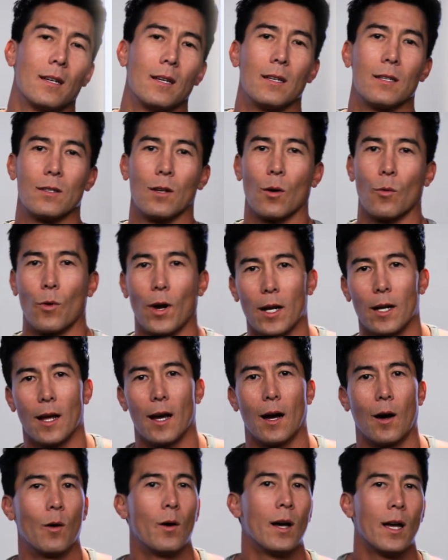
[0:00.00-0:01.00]
So right
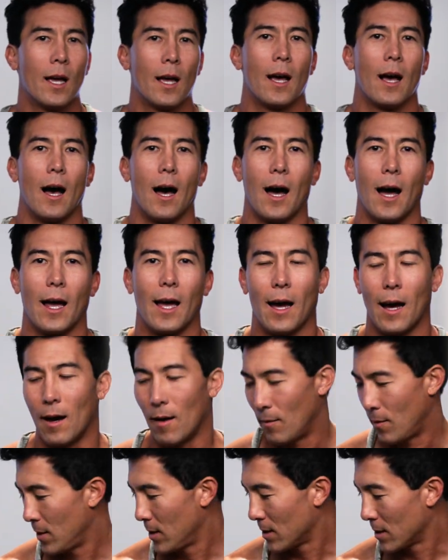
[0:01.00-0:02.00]
now, I
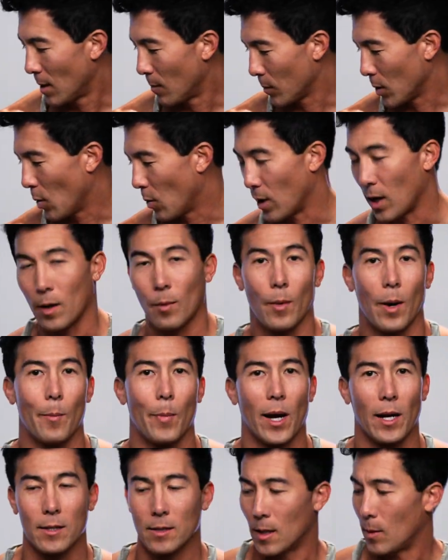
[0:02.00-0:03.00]
have something going on in my
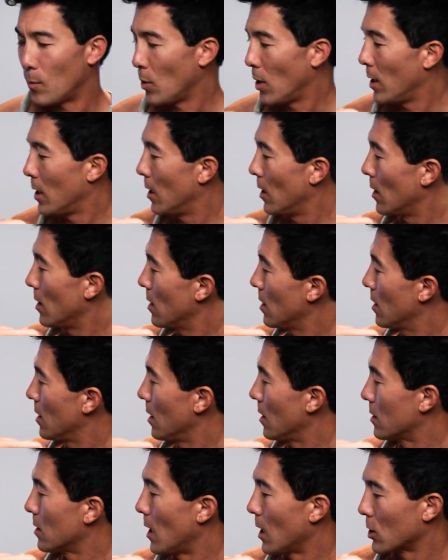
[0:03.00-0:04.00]
bicep right here.
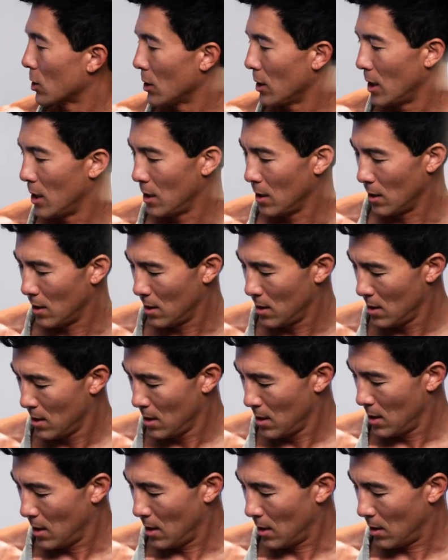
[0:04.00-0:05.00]
It's actually
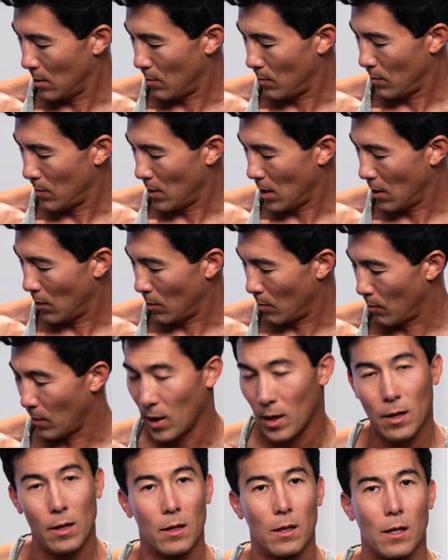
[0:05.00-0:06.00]
in
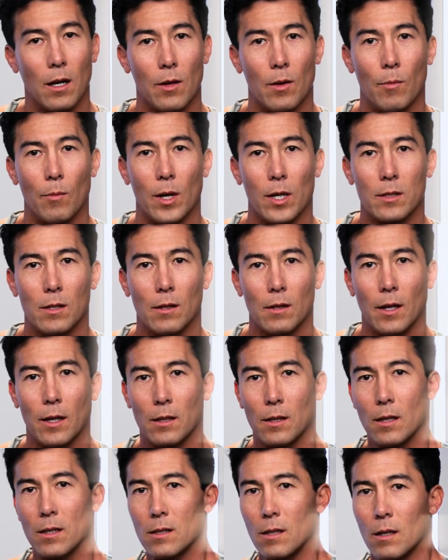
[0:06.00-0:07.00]
the other muscle like
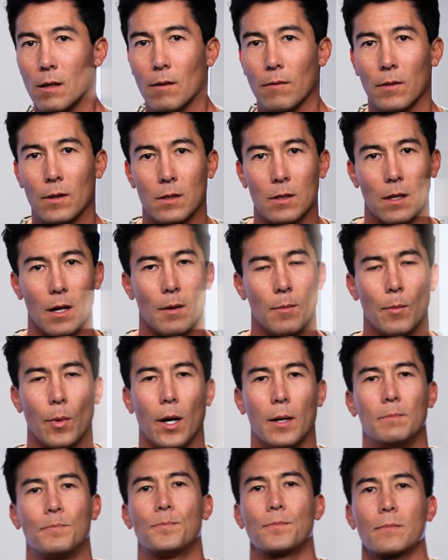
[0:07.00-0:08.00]
this. I don't know if you can see that,
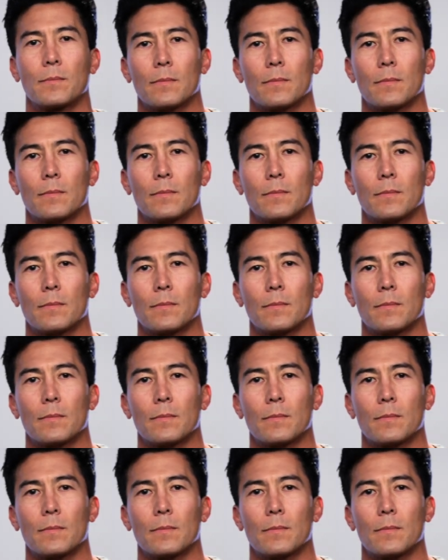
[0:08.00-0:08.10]
but